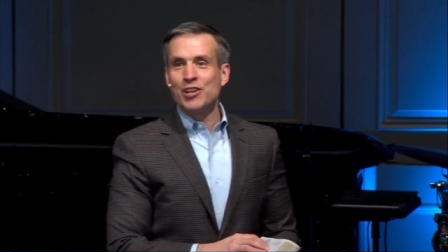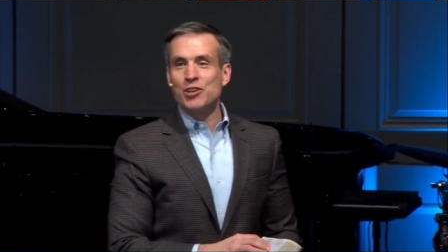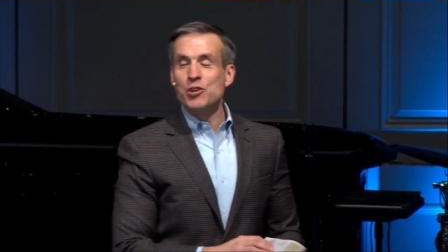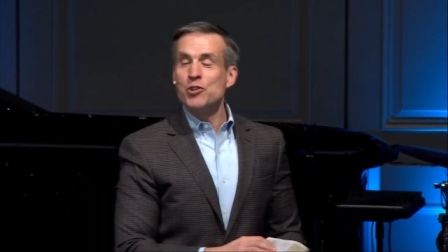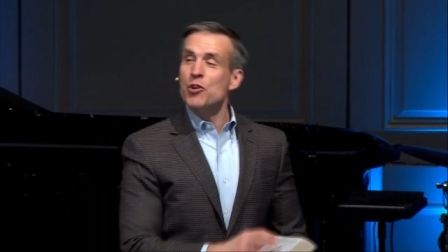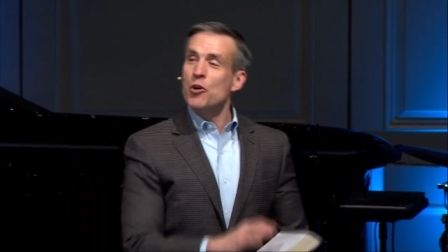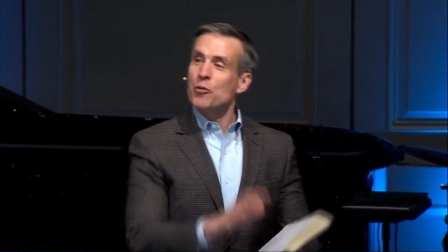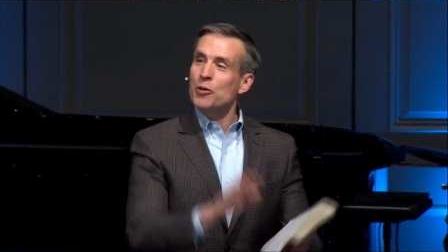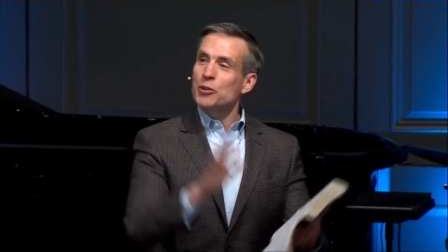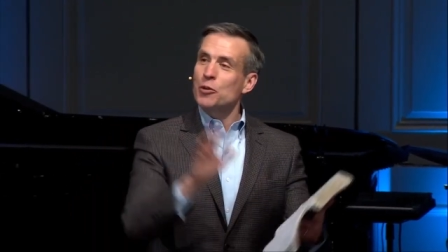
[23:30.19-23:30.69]
Do
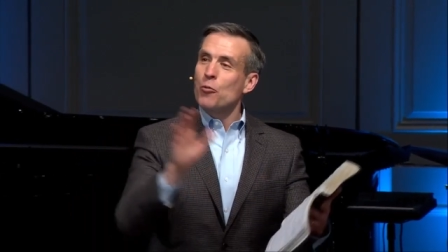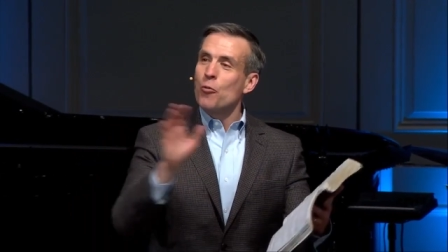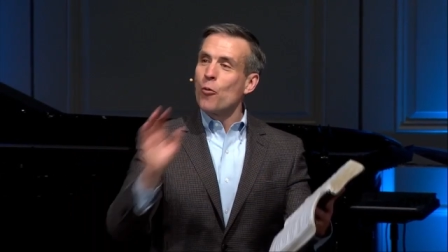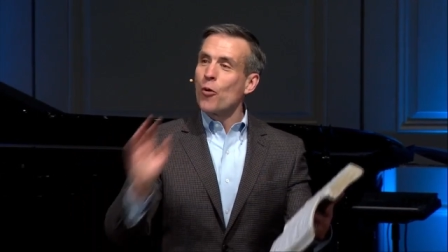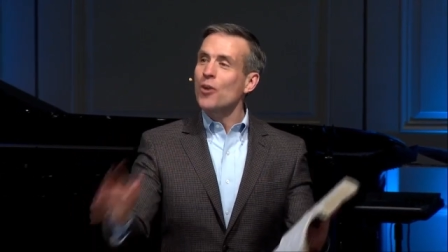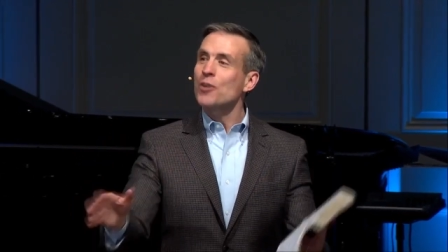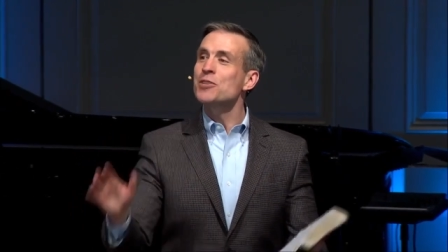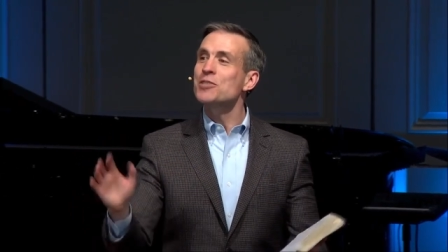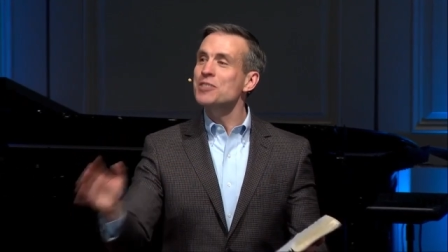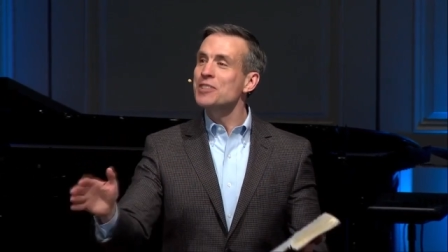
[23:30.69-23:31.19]
you know what the
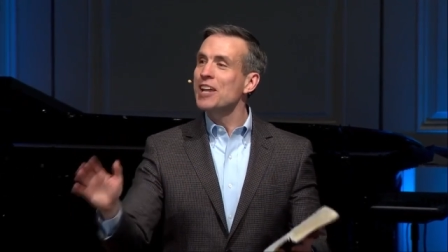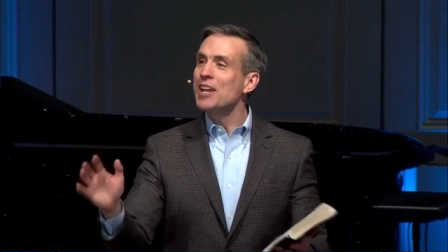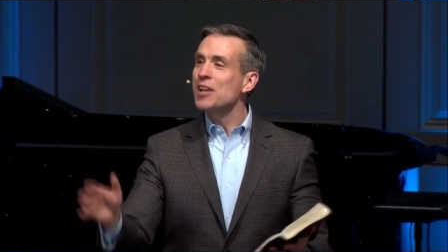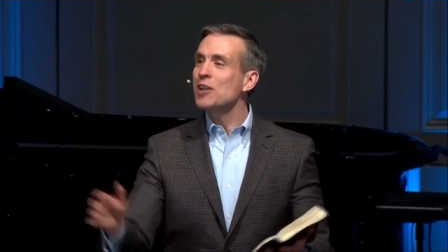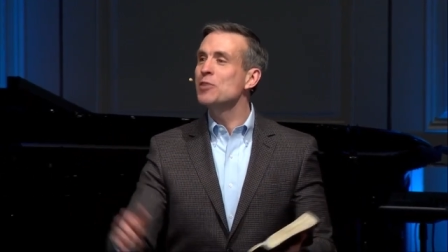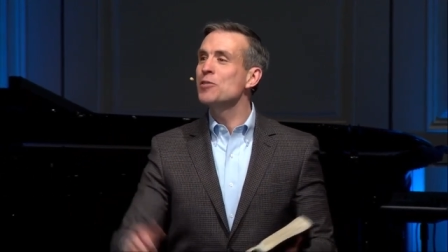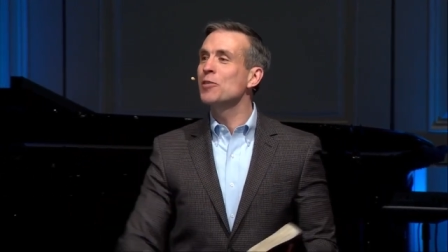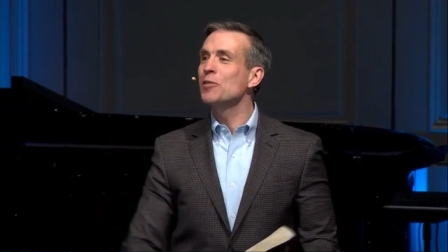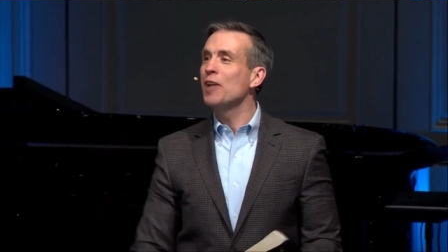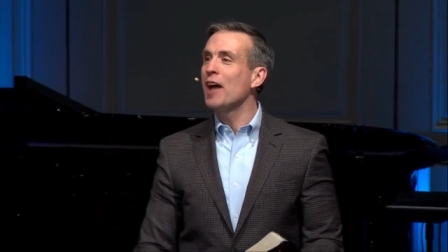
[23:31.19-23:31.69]
worst
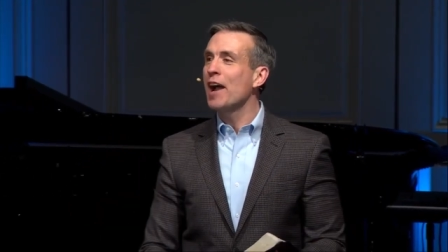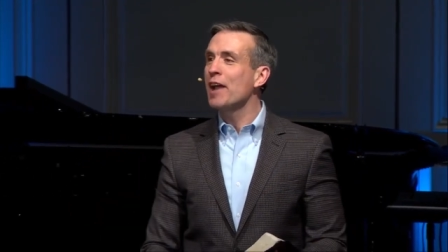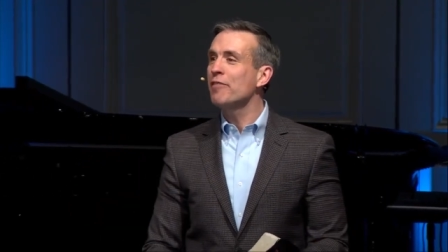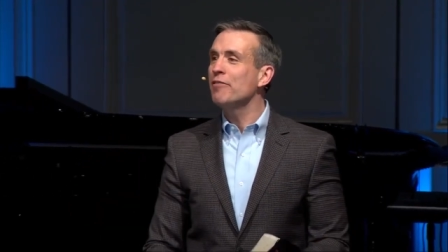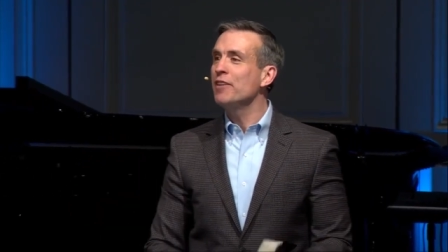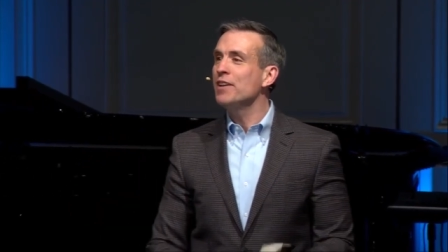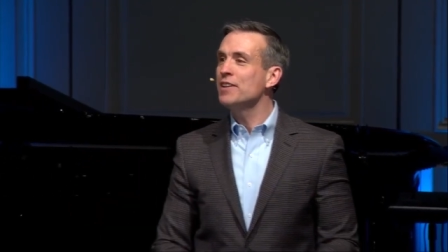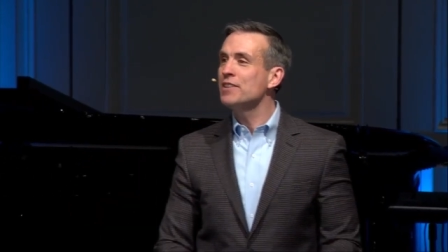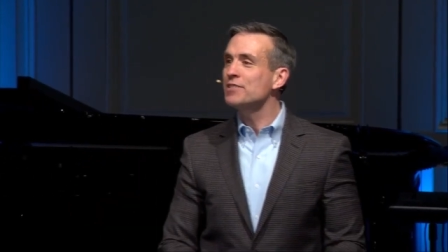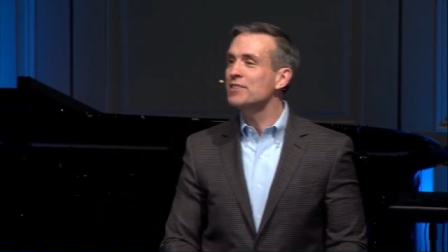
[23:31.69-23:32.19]
thing in your
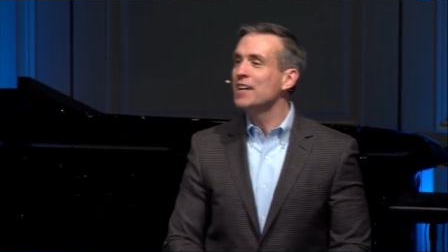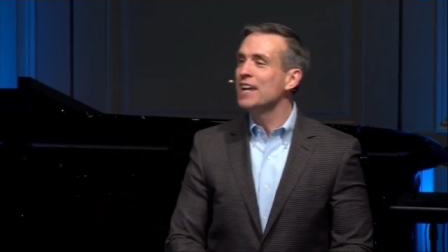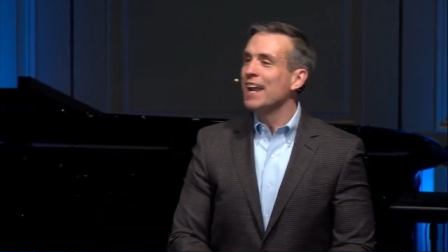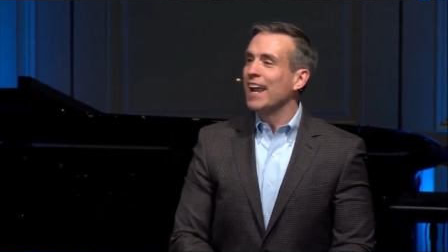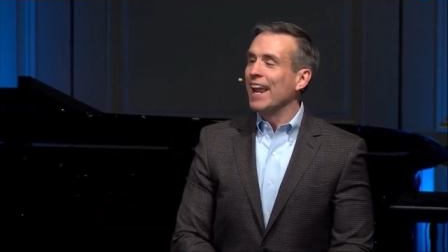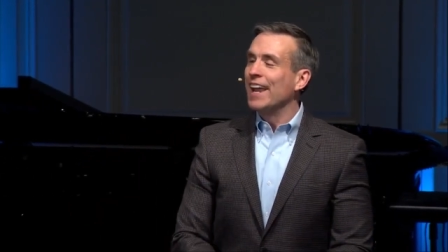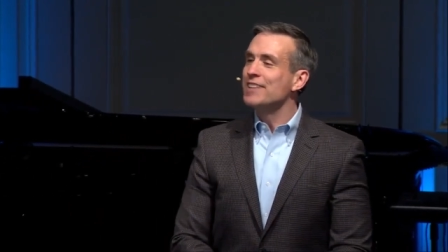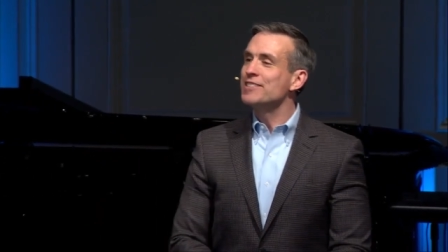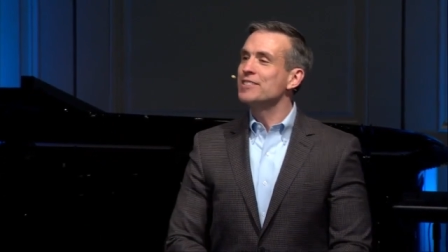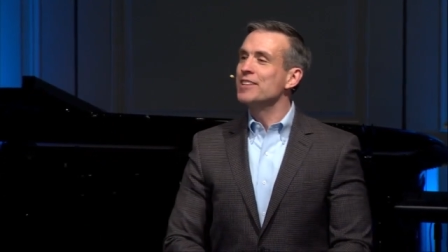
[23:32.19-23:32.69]
life is?
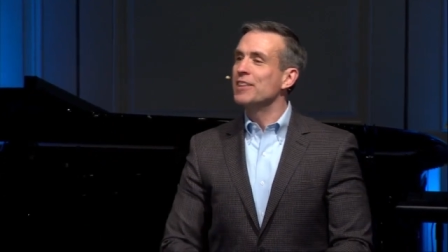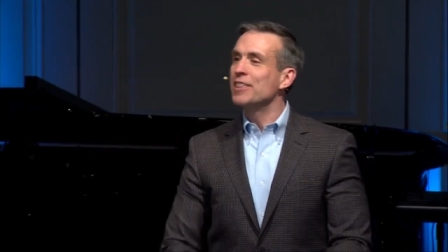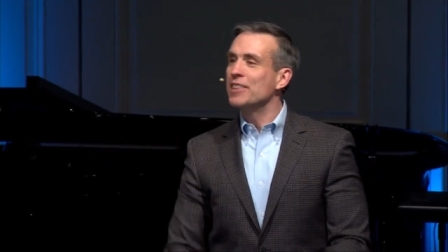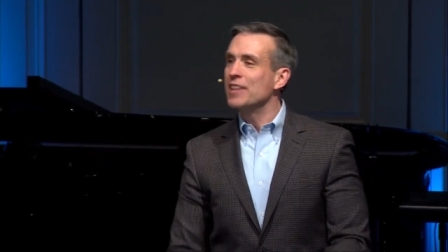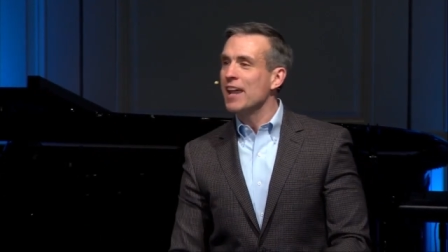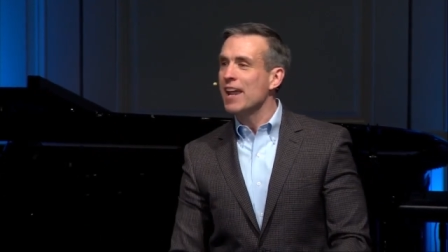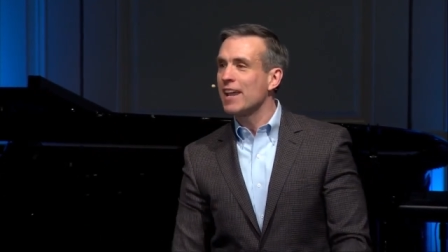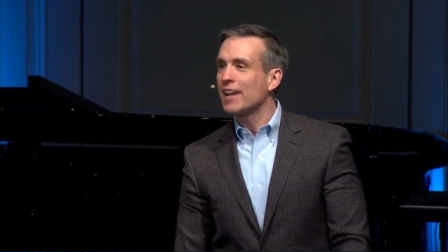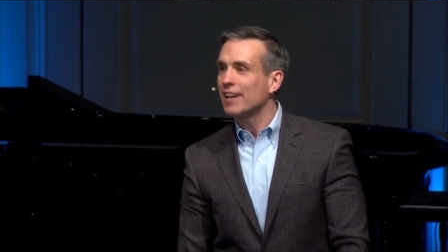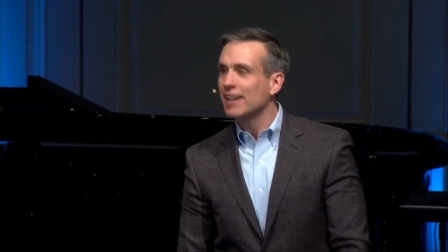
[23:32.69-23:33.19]
Is to
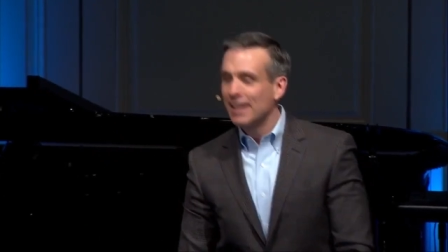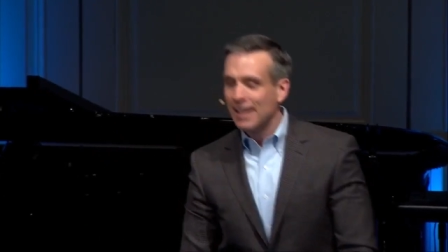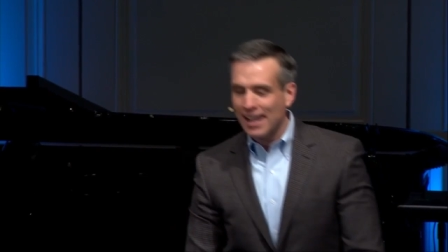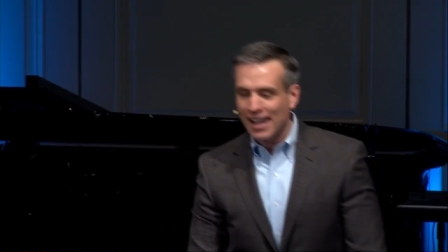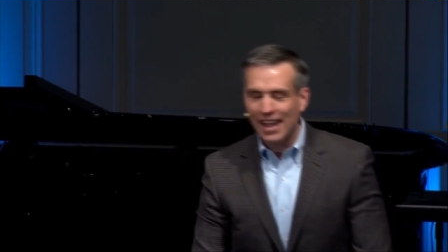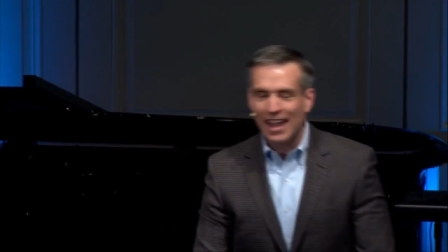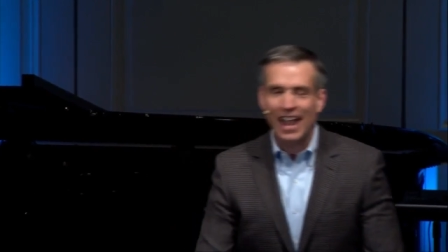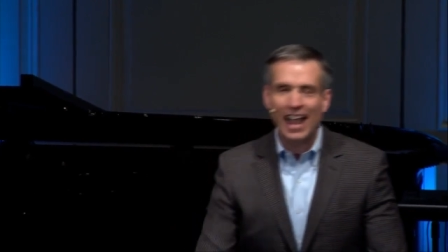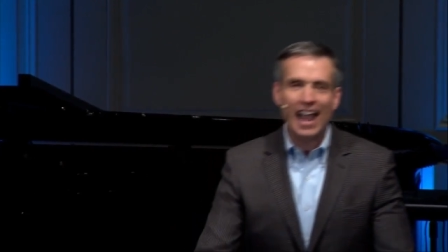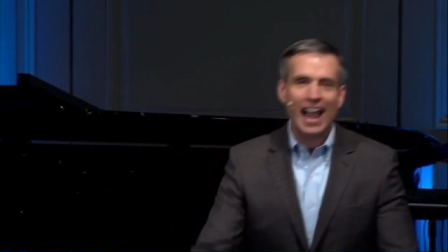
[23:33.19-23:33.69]
think,
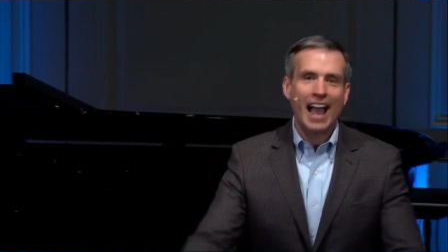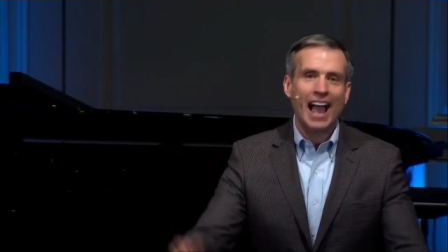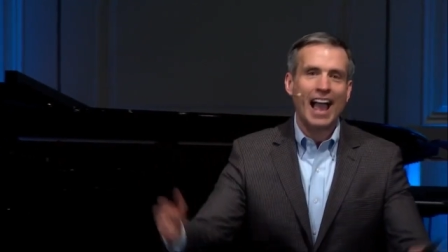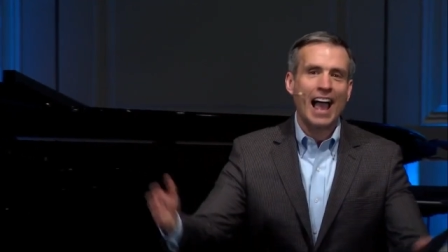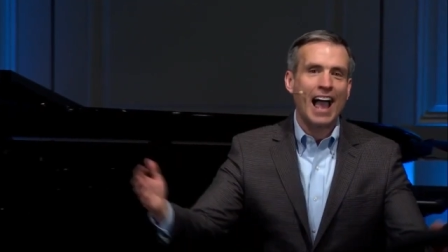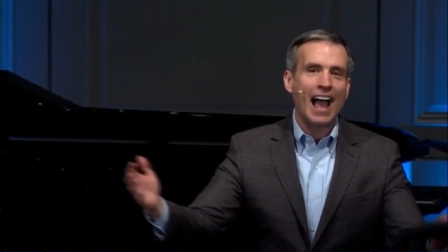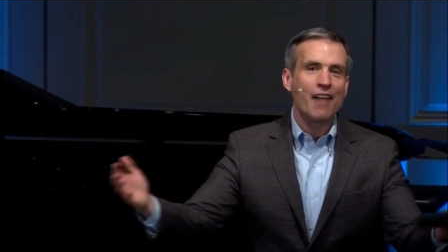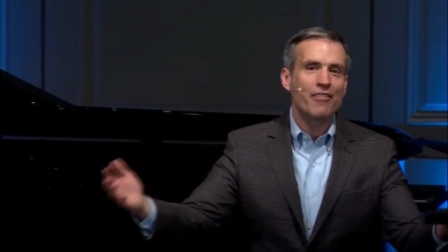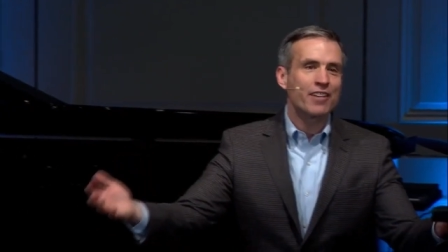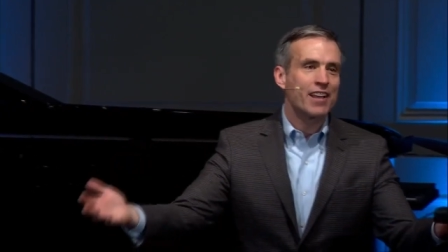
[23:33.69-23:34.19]

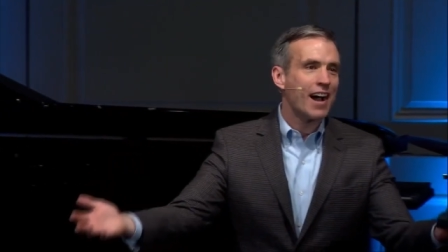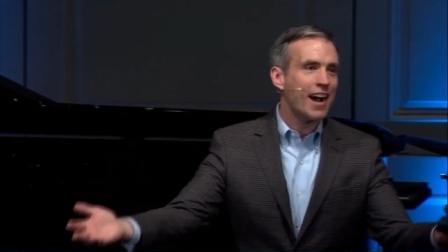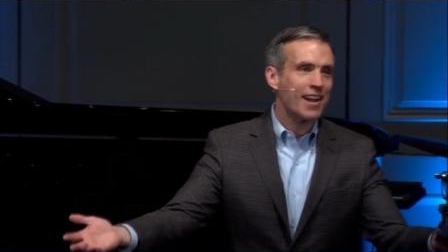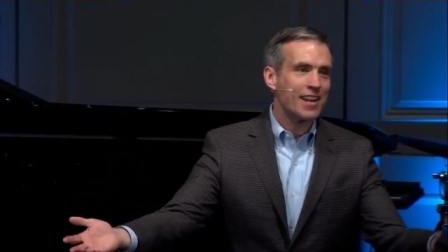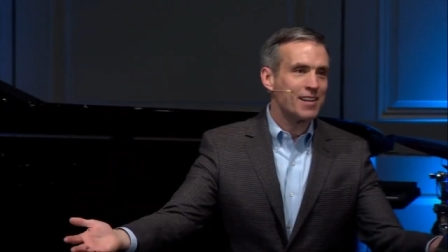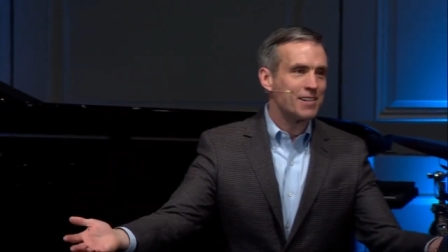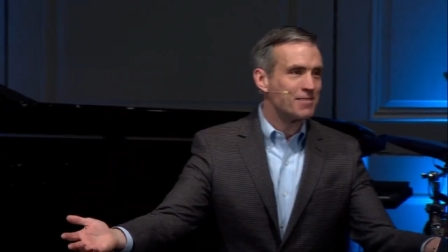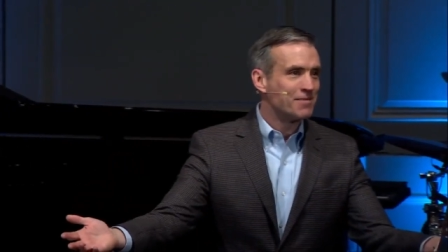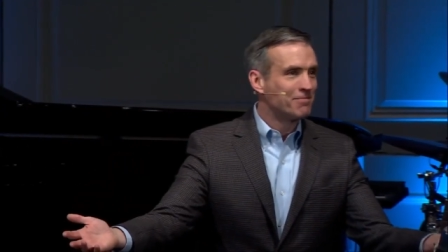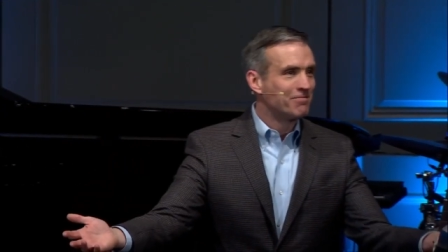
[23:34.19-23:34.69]
I've
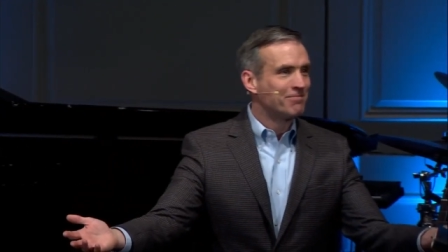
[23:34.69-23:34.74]
got it.